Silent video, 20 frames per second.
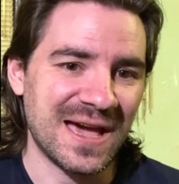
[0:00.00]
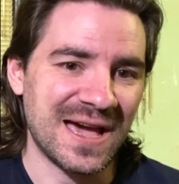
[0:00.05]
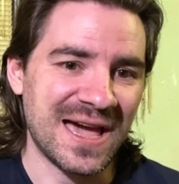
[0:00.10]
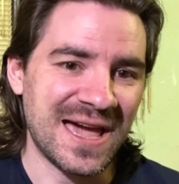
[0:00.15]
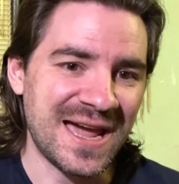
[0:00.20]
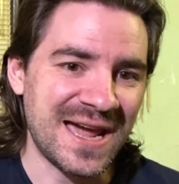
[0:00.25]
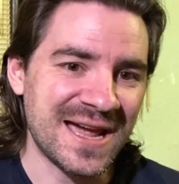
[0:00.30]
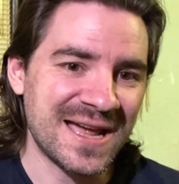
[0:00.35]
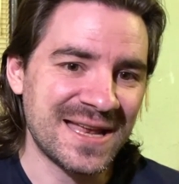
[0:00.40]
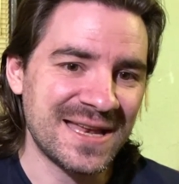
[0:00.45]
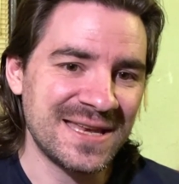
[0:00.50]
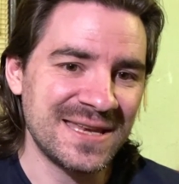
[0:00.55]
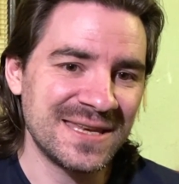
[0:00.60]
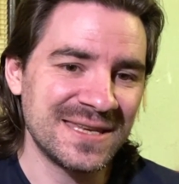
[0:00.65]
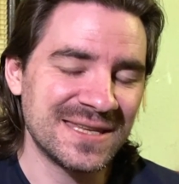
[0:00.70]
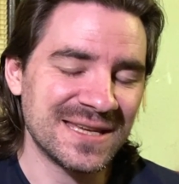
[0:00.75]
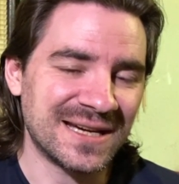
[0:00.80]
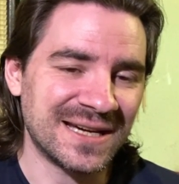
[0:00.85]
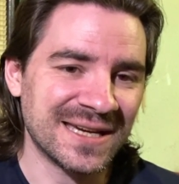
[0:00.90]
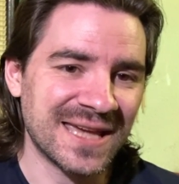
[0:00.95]

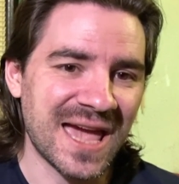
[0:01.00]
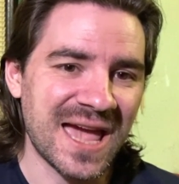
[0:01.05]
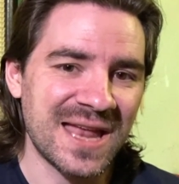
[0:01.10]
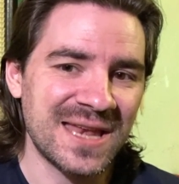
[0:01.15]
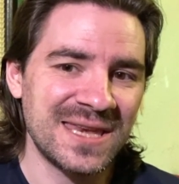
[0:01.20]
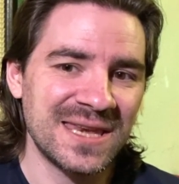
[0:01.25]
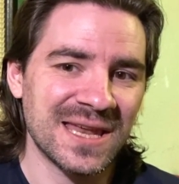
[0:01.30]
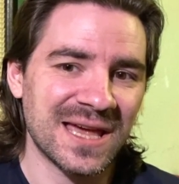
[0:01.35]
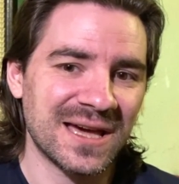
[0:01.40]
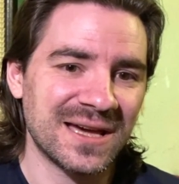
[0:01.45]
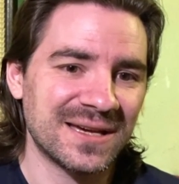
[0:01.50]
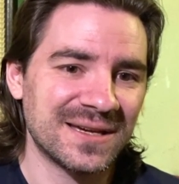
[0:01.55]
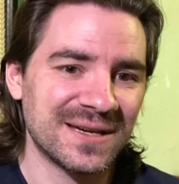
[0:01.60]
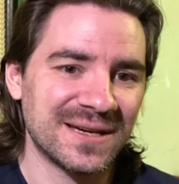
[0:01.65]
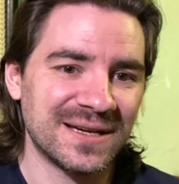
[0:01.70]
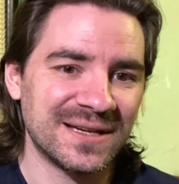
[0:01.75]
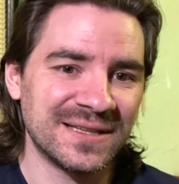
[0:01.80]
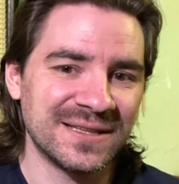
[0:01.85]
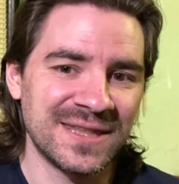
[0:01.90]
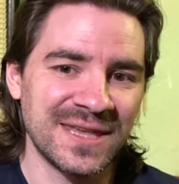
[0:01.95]
And again,
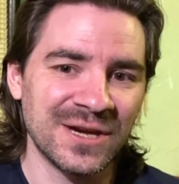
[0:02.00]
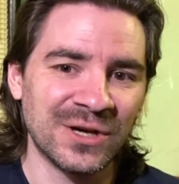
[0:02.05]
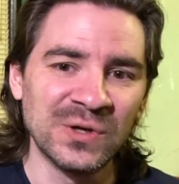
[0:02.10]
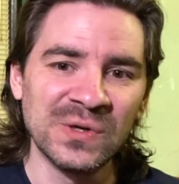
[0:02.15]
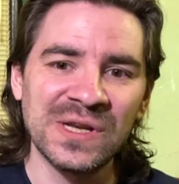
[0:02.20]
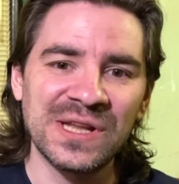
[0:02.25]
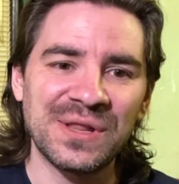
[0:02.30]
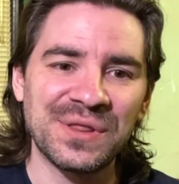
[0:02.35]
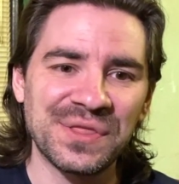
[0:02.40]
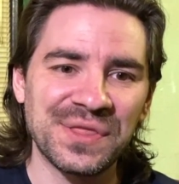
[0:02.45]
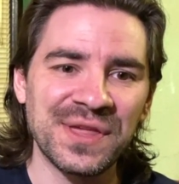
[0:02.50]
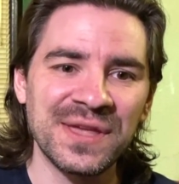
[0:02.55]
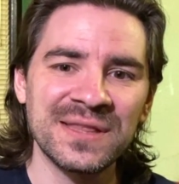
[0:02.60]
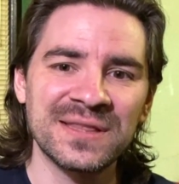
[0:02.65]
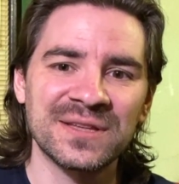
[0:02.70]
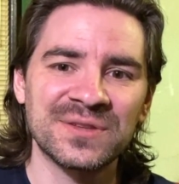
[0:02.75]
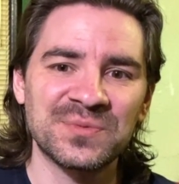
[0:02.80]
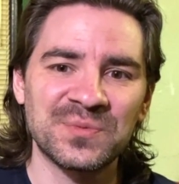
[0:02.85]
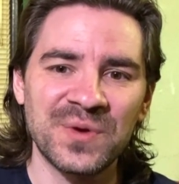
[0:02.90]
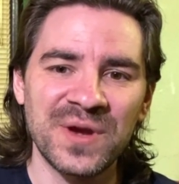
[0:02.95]
the only thing
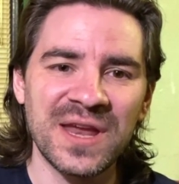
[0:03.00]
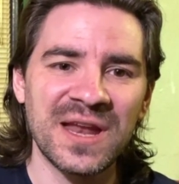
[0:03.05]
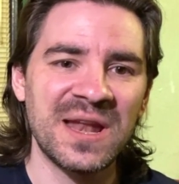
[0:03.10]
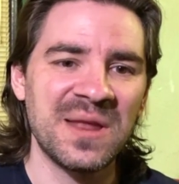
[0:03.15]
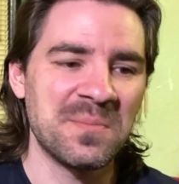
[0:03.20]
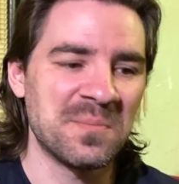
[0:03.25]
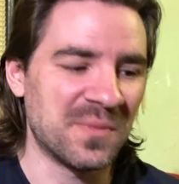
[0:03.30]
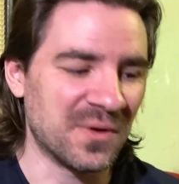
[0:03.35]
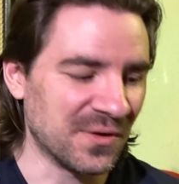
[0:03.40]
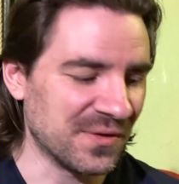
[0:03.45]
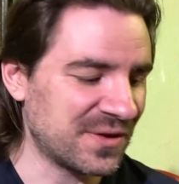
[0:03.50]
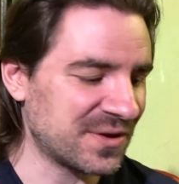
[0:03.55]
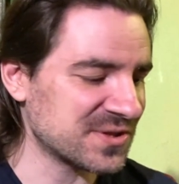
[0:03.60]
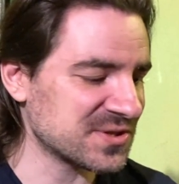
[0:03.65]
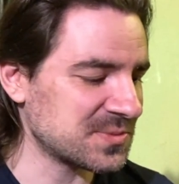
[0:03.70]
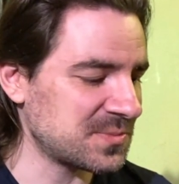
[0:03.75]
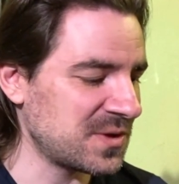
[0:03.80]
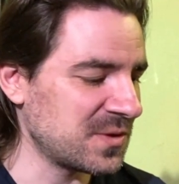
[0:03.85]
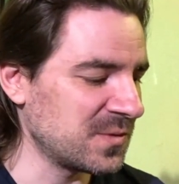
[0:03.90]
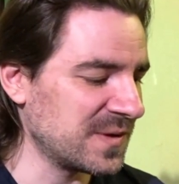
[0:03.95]
that really
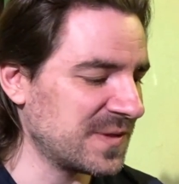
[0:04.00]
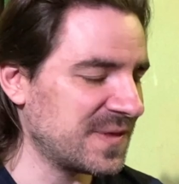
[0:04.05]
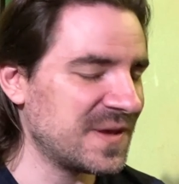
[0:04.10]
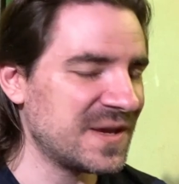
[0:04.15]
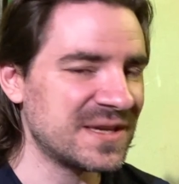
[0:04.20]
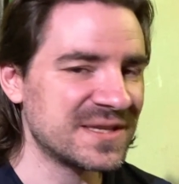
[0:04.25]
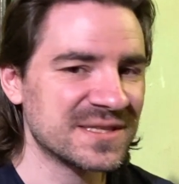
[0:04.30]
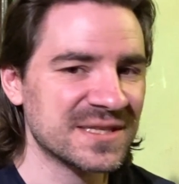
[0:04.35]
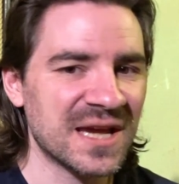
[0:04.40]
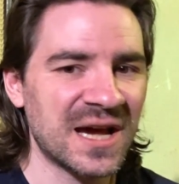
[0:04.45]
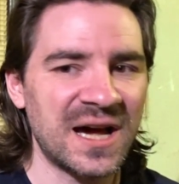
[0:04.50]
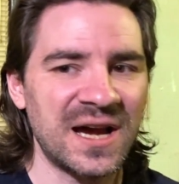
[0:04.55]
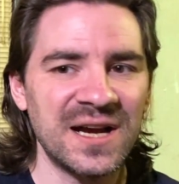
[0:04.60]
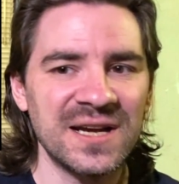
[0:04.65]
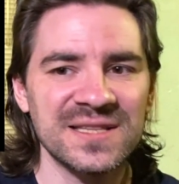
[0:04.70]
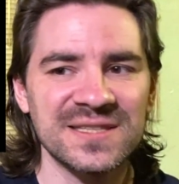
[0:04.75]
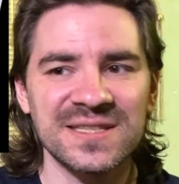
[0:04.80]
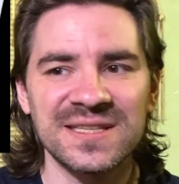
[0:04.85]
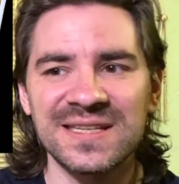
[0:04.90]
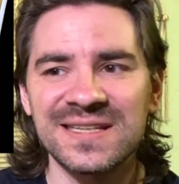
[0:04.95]
bothers me with these cards,